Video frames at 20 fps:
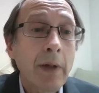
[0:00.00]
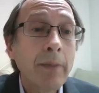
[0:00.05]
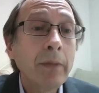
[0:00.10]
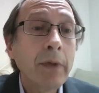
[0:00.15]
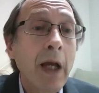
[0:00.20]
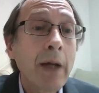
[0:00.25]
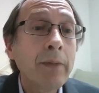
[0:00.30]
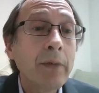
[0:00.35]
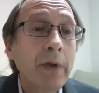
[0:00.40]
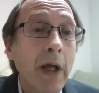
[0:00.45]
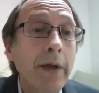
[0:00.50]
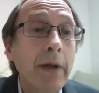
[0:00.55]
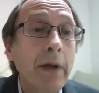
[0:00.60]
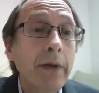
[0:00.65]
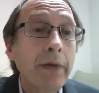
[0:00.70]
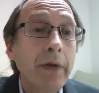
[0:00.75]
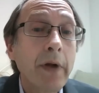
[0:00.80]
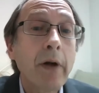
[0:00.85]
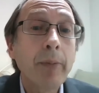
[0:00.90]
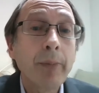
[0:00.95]
sometimes other
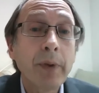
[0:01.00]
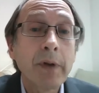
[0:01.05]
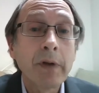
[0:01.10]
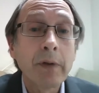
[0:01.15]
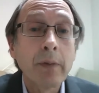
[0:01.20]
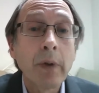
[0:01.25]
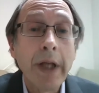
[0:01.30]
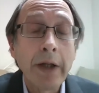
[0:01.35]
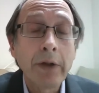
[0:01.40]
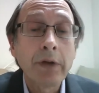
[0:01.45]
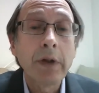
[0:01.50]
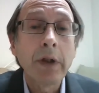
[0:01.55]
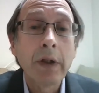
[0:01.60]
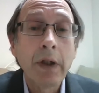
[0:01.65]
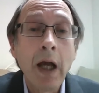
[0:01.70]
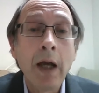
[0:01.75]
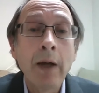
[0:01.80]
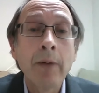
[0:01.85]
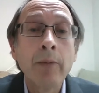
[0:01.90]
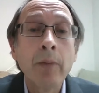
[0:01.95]
therapists will actually
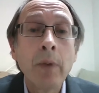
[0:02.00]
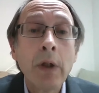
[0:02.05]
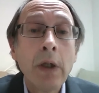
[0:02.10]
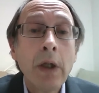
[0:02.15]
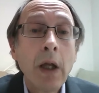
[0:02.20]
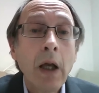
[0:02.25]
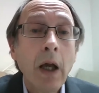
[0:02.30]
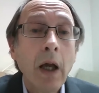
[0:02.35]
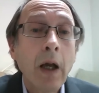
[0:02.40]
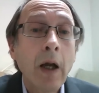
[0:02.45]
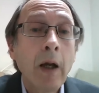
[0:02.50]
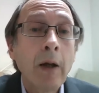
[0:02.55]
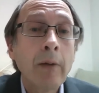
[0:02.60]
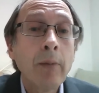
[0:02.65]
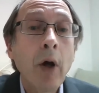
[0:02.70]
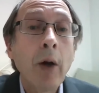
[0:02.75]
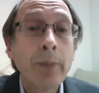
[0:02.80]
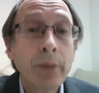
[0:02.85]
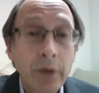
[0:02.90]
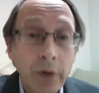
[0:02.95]
come
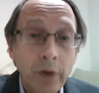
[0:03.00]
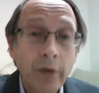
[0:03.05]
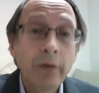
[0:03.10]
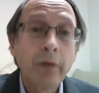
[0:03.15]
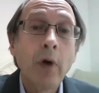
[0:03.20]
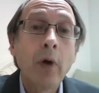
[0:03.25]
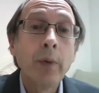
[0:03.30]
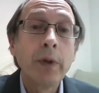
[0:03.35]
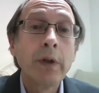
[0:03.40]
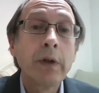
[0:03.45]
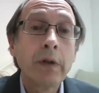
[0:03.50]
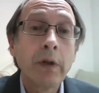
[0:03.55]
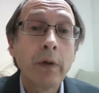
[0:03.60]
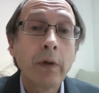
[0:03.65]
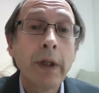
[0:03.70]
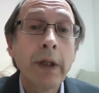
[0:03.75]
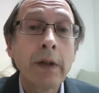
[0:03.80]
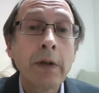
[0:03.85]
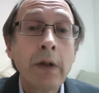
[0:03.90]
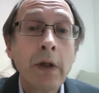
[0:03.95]
observe what we're
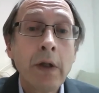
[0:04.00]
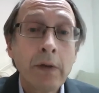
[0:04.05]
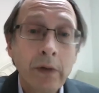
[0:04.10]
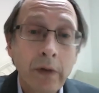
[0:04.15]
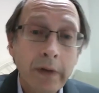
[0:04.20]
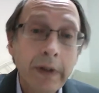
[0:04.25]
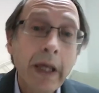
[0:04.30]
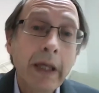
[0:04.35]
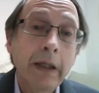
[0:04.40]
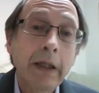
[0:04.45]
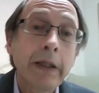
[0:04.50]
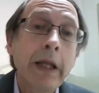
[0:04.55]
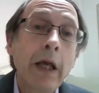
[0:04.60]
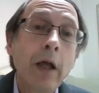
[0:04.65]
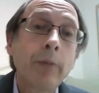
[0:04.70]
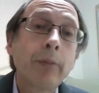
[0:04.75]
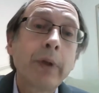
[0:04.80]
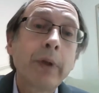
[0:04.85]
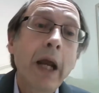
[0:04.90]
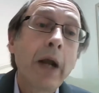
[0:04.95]
doing so they can
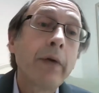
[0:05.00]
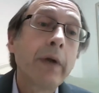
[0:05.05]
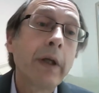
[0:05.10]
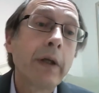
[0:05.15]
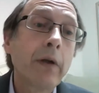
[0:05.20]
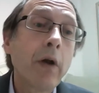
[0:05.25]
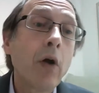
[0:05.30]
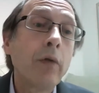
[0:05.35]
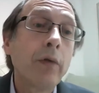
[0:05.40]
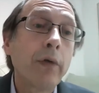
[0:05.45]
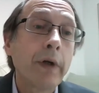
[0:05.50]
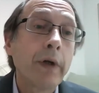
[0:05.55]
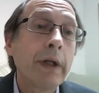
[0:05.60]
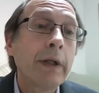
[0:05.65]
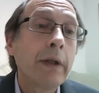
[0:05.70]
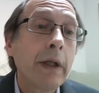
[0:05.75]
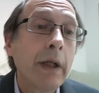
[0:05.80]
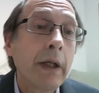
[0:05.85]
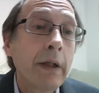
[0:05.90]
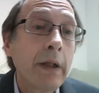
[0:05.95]
help carry it over
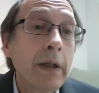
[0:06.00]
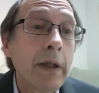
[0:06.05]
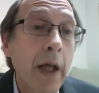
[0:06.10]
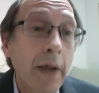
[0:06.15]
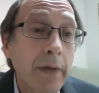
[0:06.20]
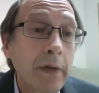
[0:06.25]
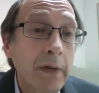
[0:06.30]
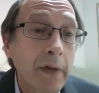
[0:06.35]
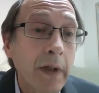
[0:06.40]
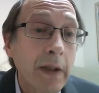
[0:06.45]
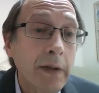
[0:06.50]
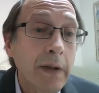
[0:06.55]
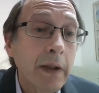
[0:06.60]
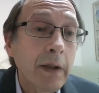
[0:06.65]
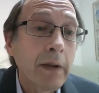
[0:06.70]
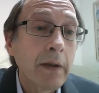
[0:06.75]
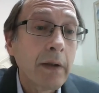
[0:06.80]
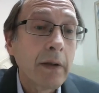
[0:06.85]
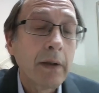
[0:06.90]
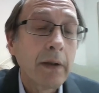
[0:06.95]
in another
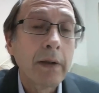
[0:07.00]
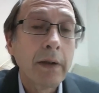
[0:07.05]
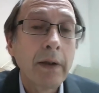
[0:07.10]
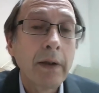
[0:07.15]
setting. Yeah.